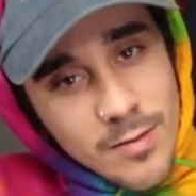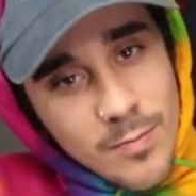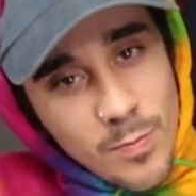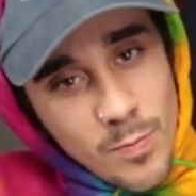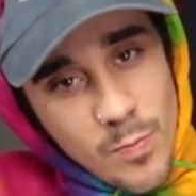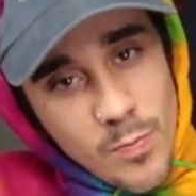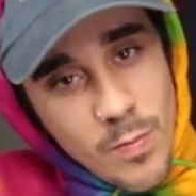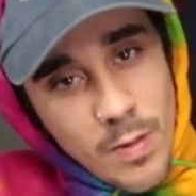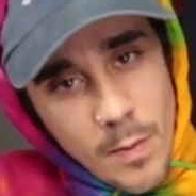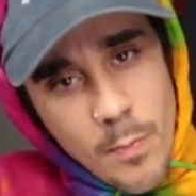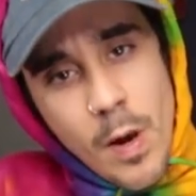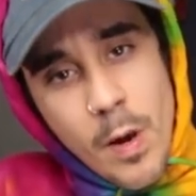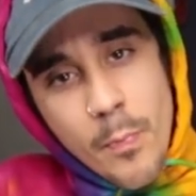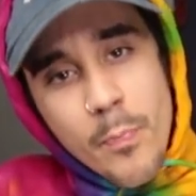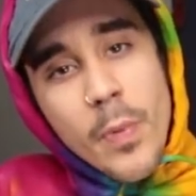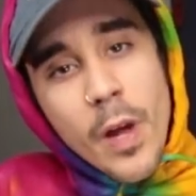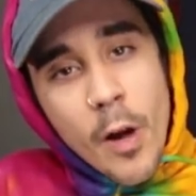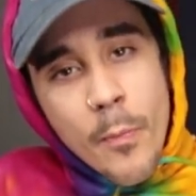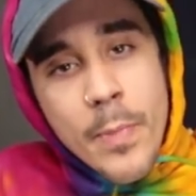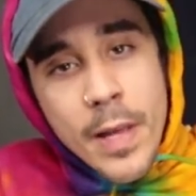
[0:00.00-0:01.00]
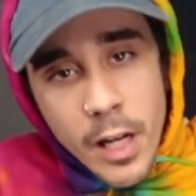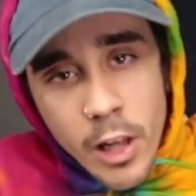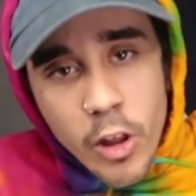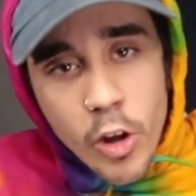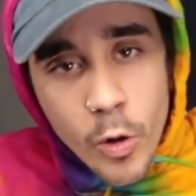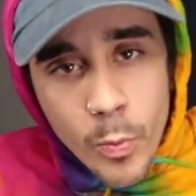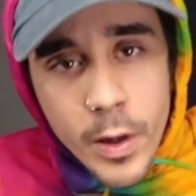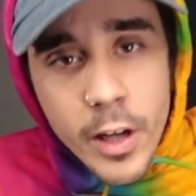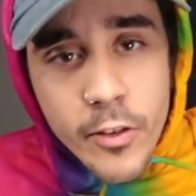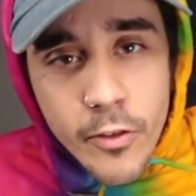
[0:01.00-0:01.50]
might have been a
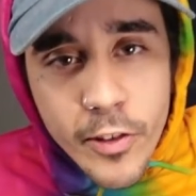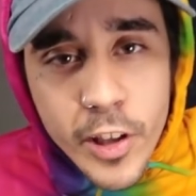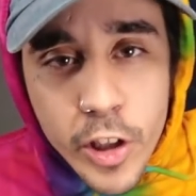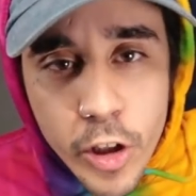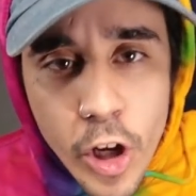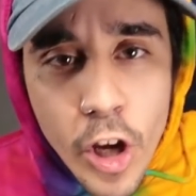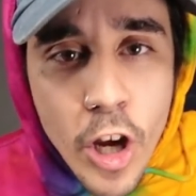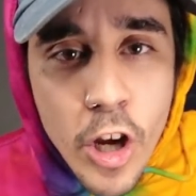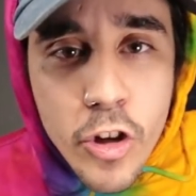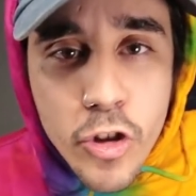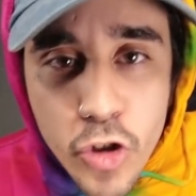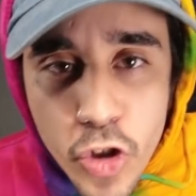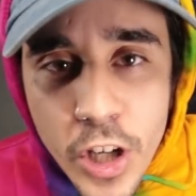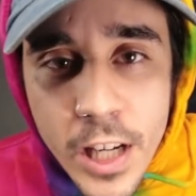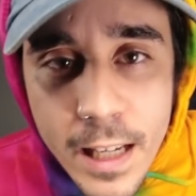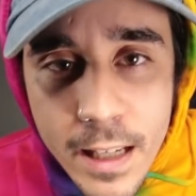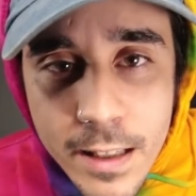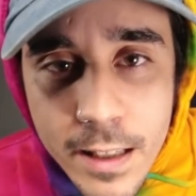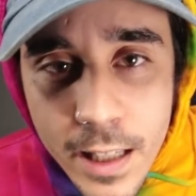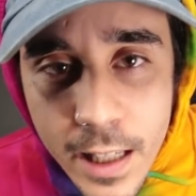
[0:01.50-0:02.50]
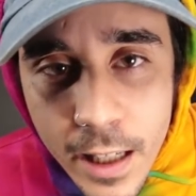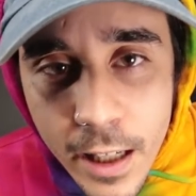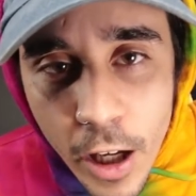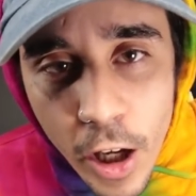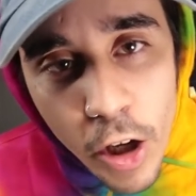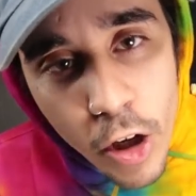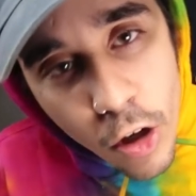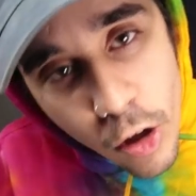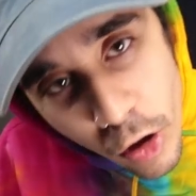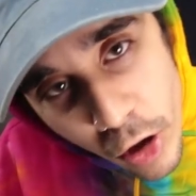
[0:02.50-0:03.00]
little bit of a cheesy
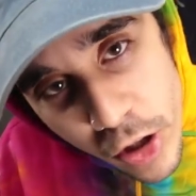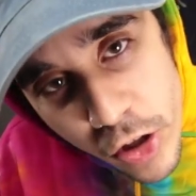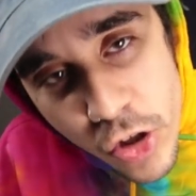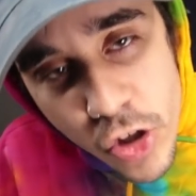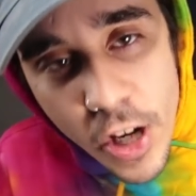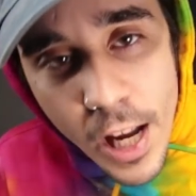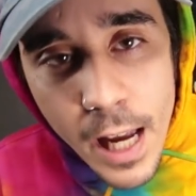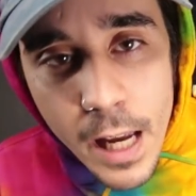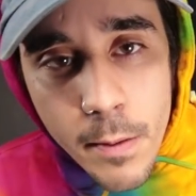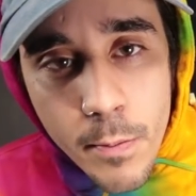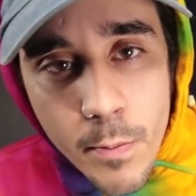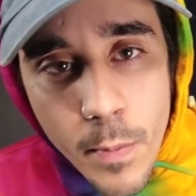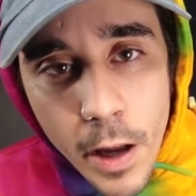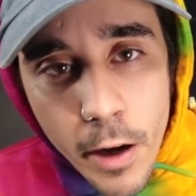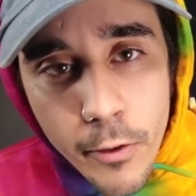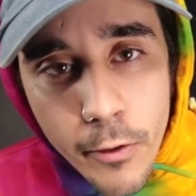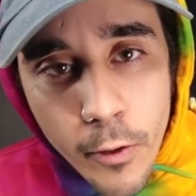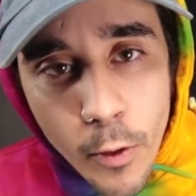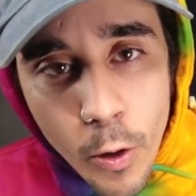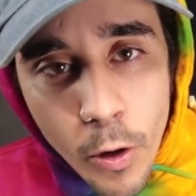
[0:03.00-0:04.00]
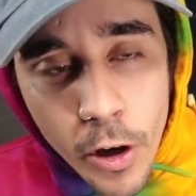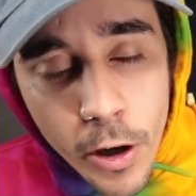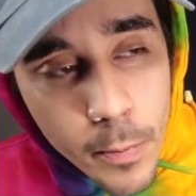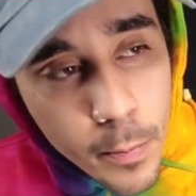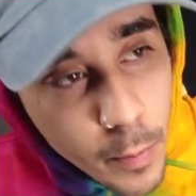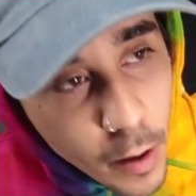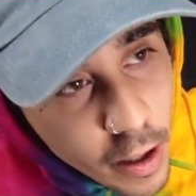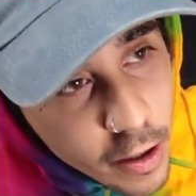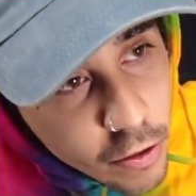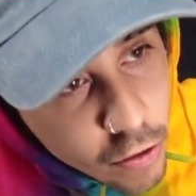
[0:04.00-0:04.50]
cliche metaphor,
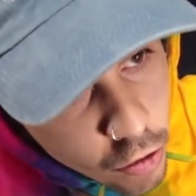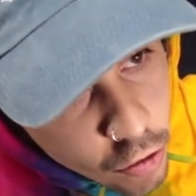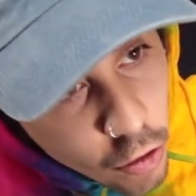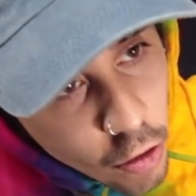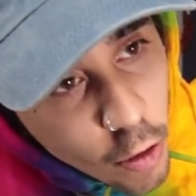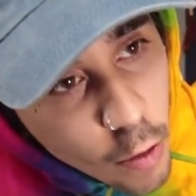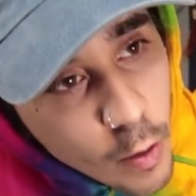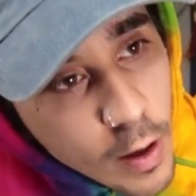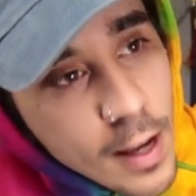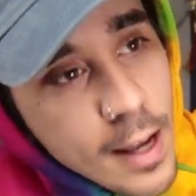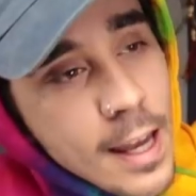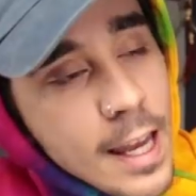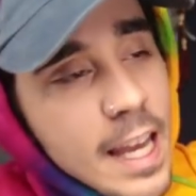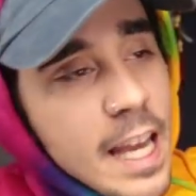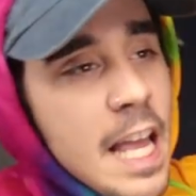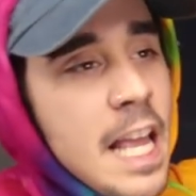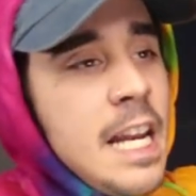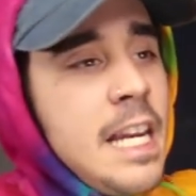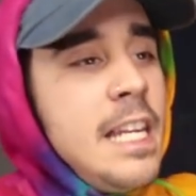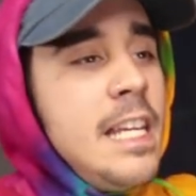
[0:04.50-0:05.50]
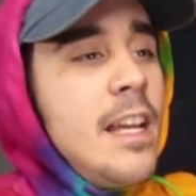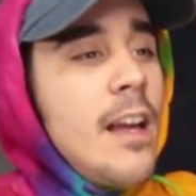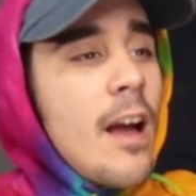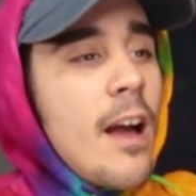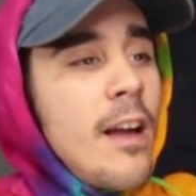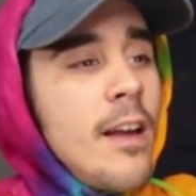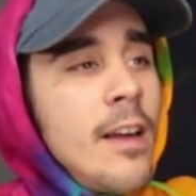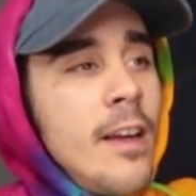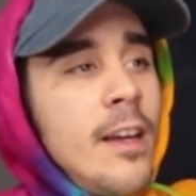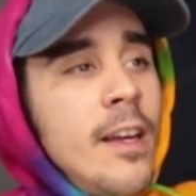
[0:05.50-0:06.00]
but it's true.
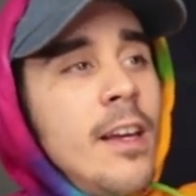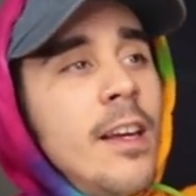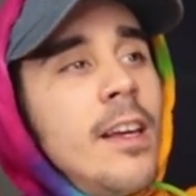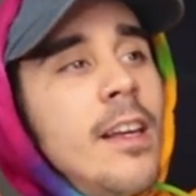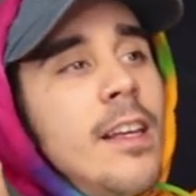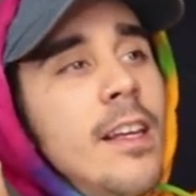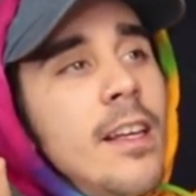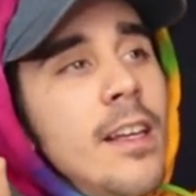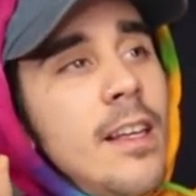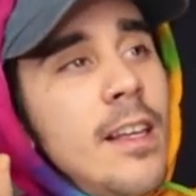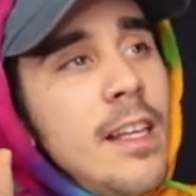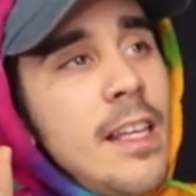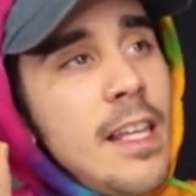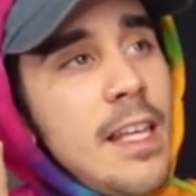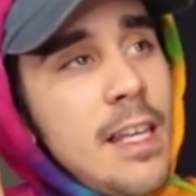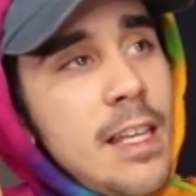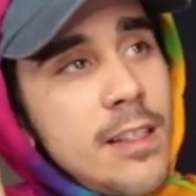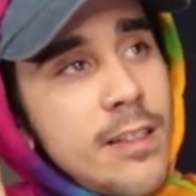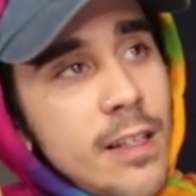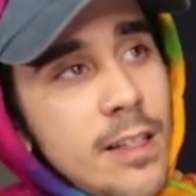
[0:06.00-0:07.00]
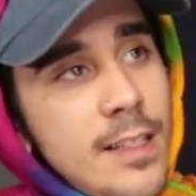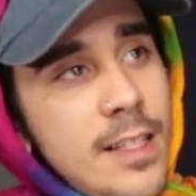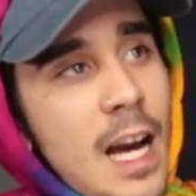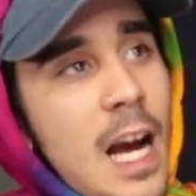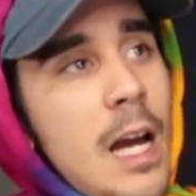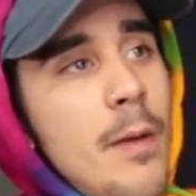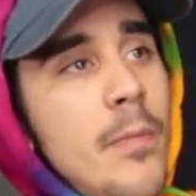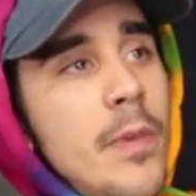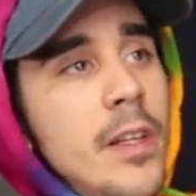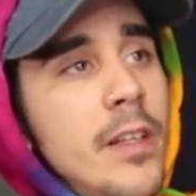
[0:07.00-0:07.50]
India is a
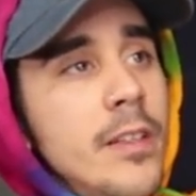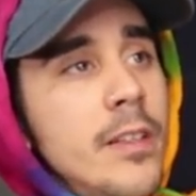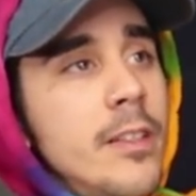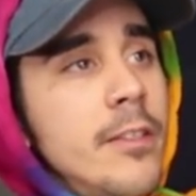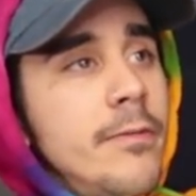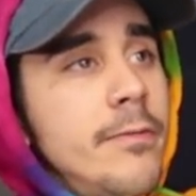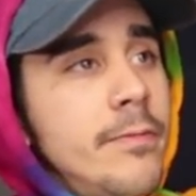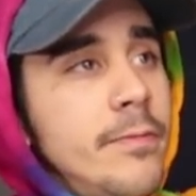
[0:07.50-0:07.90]
diamond.